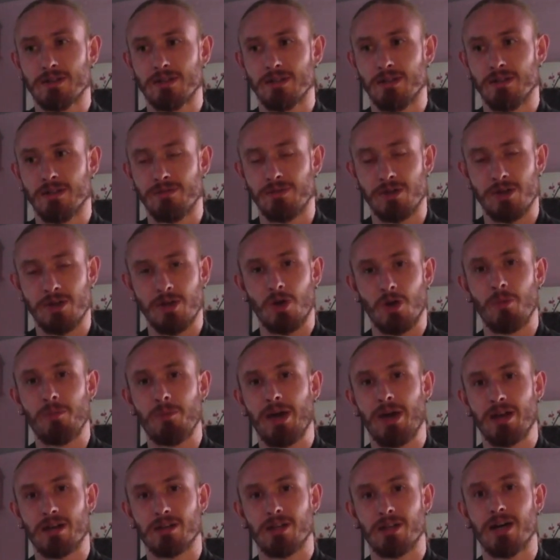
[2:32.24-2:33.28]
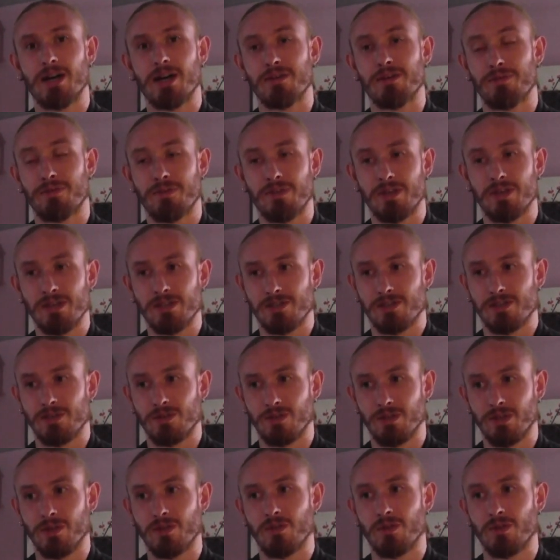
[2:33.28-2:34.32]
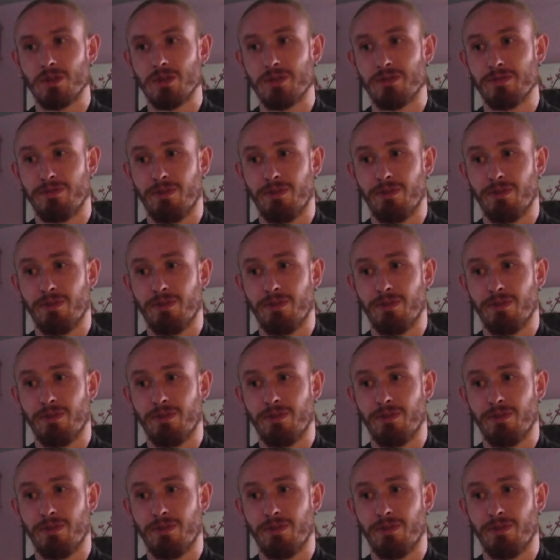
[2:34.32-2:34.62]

of a nomad life is to literally